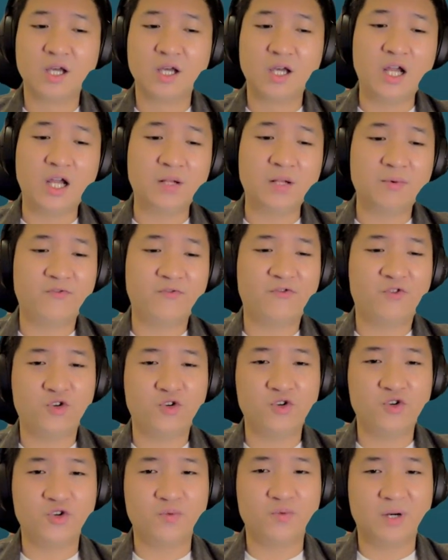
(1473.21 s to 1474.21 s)
And number
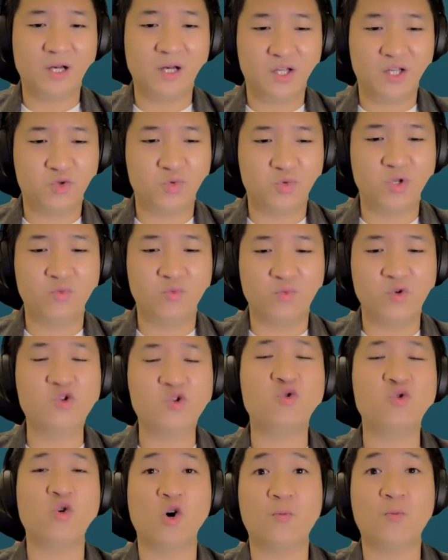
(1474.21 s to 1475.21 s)
four, you must
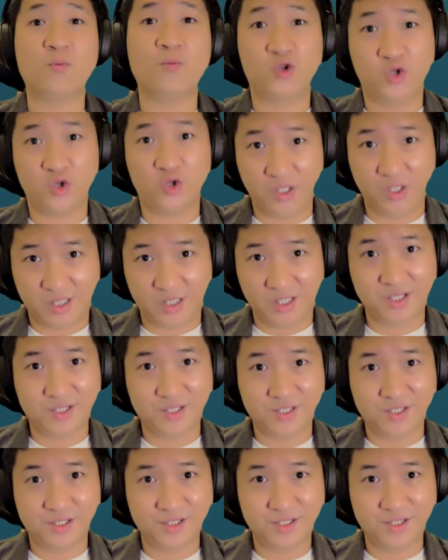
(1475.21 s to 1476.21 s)
review
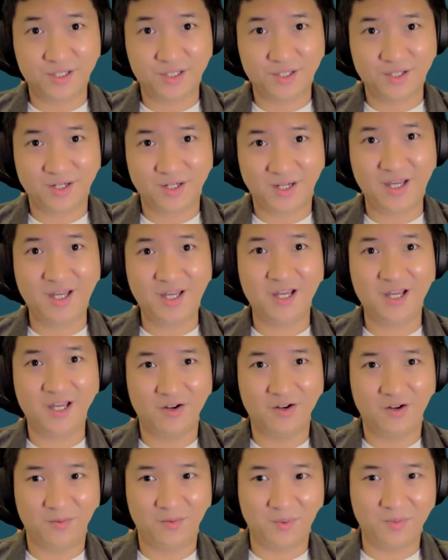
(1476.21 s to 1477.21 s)
opportunities. Okay,
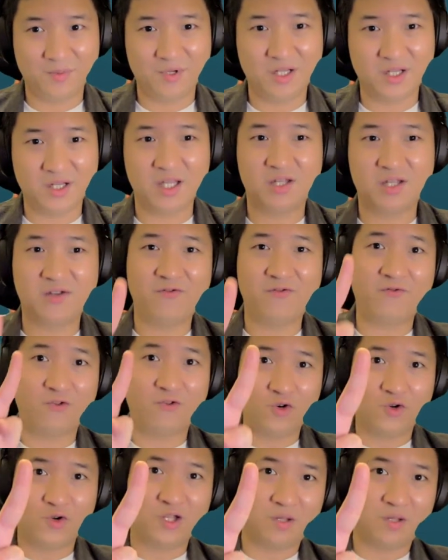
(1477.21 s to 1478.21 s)
remember these
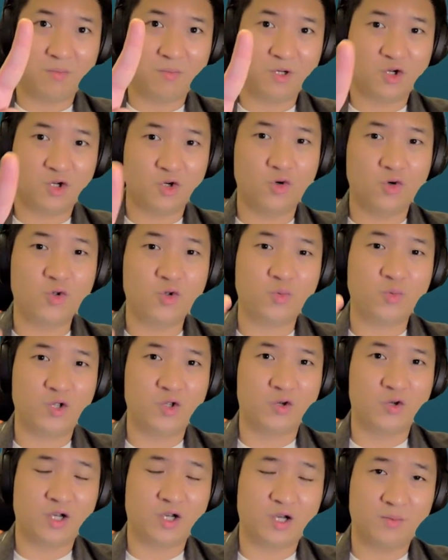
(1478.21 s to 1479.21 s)
four simple goals when
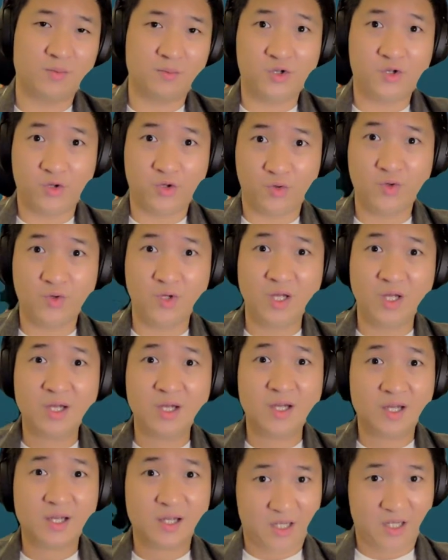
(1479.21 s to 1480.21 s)
you come to
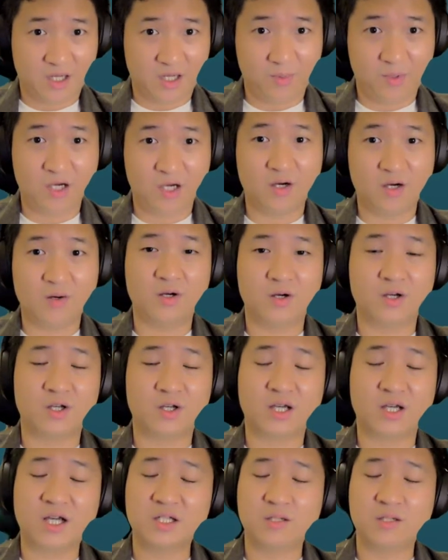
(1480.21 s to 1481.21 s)
coming out a
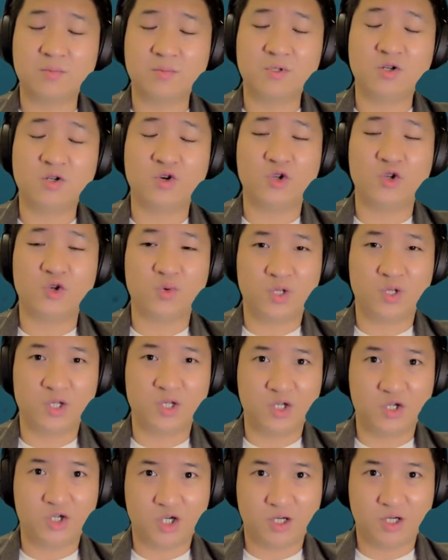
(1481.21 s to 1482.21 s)
customer or
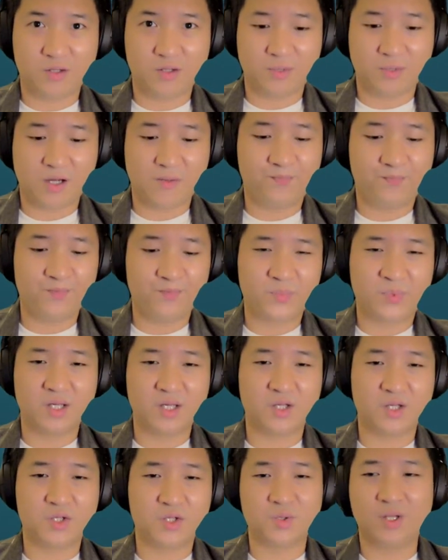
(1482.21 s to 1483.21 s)
user journey map.
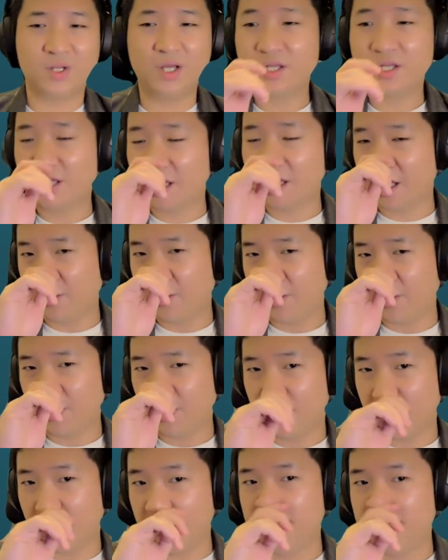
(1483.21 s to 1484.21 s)
Okay, so let's carry
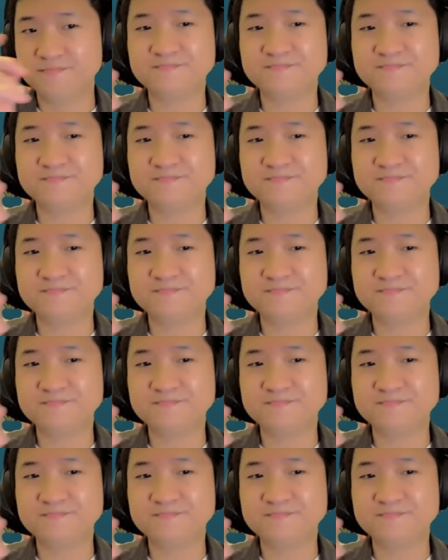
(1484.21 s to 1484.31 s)
on.